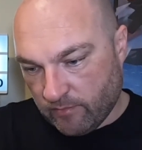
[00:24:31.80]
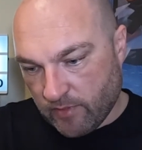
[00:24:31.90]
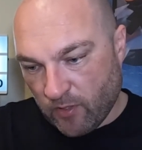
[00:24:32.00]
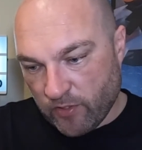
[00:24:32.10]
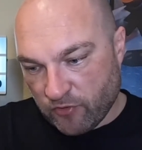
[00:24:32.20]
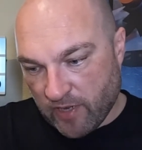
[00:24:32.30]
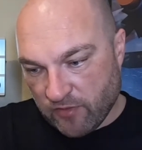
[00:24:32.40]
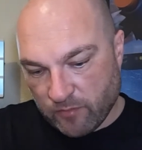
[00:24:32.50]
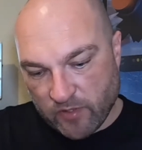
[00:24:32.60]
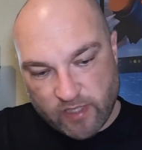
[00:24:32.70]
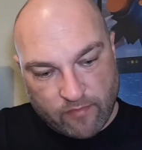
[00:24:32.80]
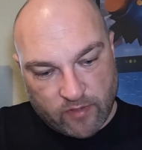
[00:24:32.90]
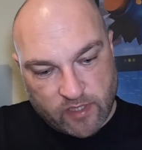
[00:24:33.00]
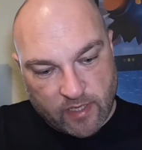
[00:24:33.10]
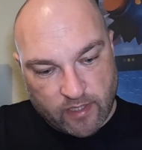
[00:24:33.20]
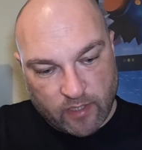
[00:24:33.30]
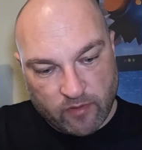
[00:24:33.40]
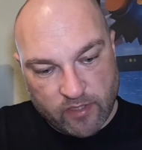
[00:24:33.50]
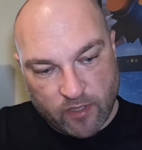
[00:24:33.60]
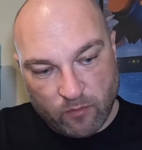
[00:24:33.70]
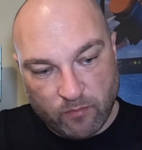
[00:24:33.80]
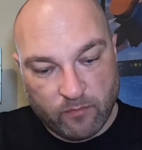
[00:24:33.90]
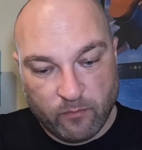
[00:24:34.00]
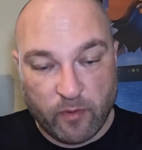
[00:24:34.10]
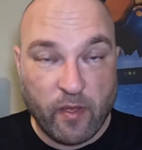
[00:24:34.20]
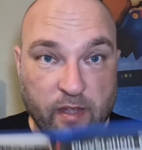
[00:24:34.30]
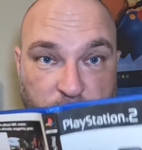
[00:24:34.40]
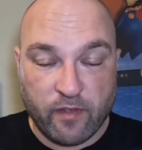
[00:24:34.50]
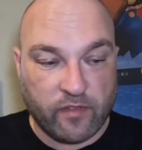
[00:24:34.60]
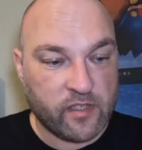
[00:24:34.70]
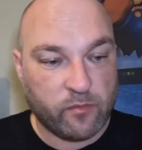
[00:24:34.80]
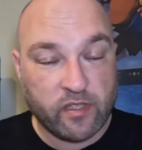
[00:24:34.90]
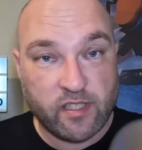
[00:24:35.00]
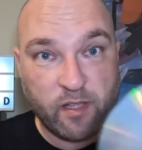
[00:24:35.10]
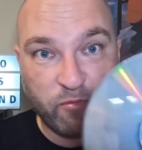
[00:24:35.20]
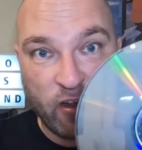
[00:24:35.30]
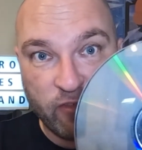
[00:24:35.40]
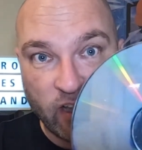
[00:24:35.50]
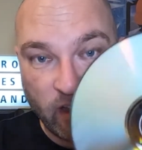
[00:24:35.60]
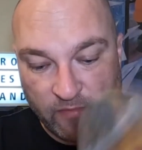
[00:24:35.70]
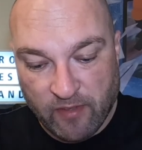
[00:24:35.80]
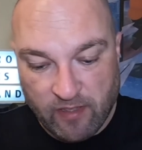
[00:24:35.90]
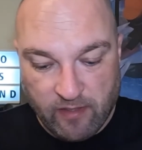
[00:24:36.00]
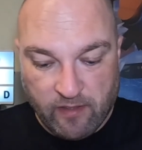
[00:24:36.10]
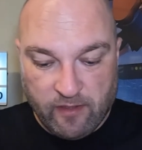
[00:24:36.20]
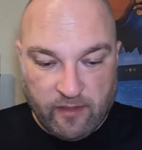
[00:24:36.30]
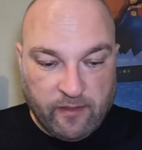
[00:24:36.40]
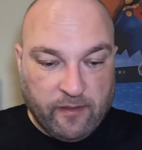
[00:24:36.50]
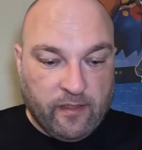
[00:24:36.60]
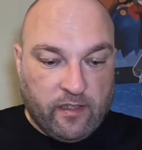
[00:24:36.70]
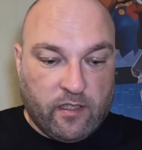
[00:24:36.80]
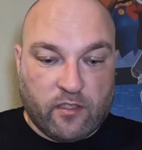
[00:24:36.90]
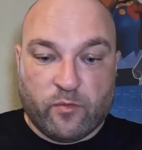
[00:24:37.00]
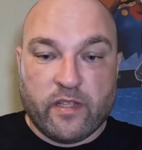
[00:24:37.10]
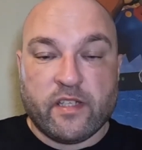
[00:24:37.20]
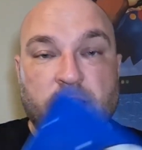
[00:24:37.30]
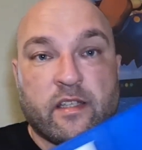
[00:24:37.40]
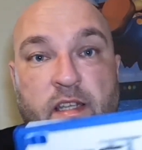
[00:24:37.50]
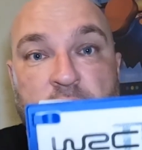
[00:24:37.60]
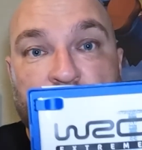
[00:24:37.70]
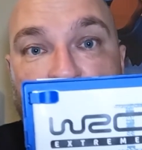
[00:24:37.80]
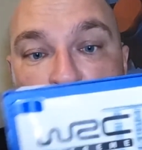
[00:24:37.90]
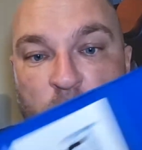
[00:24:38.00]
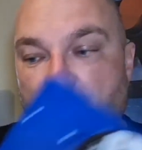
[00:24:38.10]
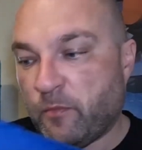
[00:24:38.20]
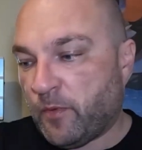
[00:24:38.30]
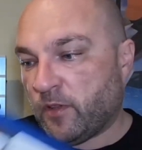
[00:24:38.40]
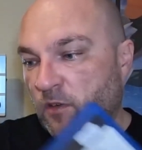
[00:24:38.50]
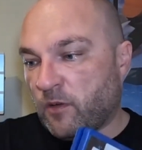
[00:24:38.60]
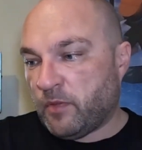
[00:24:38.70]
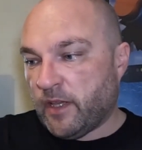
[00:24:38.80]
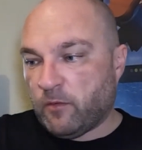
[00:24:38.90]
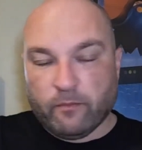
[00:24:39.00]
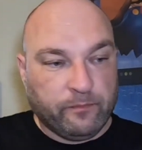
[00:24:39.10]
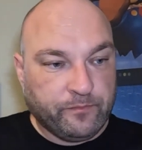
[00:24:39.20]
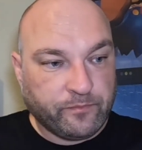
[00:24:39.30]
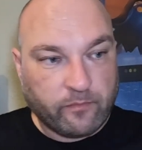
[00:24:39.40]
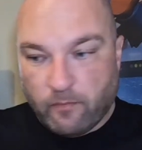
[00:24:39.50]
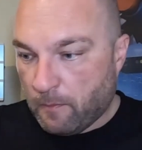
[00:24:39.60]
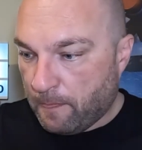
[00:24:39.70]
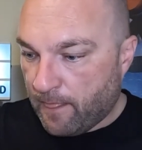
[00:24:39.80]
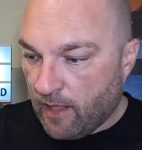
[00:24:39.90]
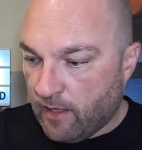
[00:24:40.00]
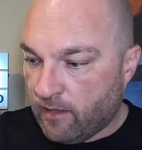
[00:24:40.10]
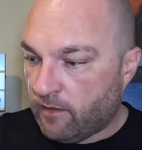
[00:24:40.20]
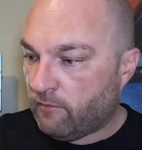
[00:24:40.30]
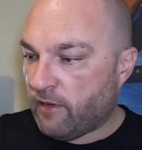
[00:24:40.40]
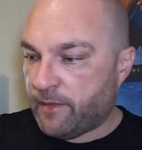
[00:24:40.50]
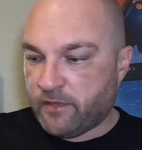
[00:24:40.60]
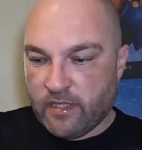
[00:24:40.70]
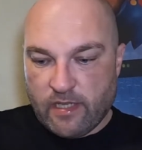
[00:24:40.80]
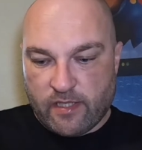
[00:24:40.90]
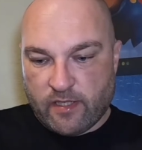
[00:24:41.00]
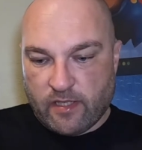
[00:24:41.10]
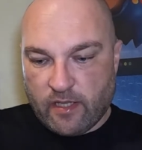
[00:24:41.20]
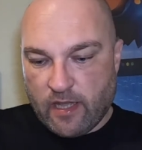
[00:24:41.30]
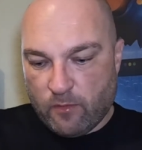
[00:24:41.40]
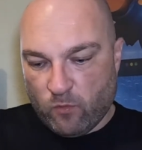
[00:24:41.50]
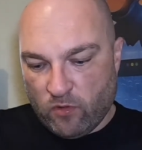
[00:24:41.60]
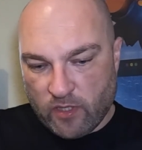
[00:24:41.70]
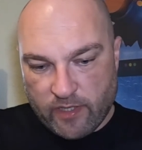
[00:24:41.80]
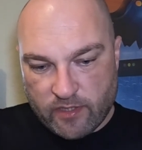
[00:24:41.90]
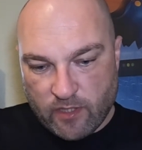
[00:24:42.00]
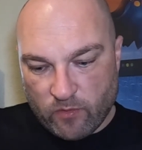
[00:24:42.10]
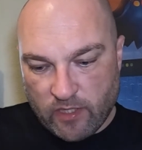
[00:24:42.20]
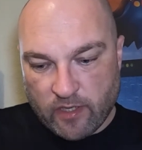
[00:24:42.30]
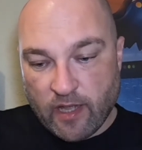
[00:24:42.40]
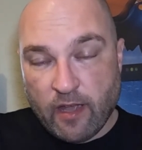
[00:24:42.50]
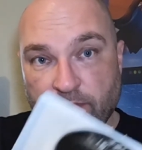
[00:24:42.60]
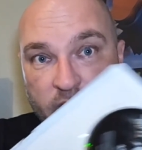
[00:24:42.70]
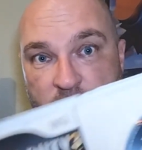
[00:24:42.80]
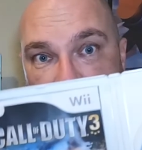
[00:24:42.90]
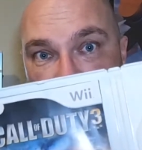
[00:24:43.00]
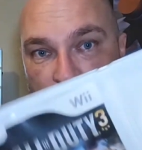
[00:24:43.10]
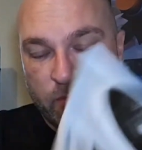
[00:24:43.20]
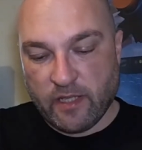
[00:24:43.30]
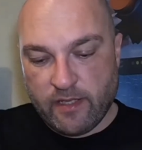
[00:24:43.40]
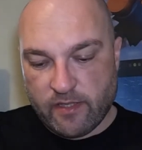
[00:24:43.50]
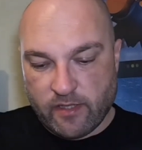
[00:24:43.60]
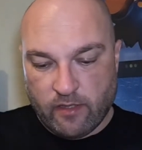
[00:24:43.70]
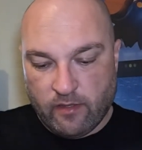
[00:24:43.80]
It only trades for about seventy cent anyway, so we paid fifty, so we can still profit on it. Not the twenty cents I was right home about, but another complete one. Grab this again, one I don't think I have. This is complete.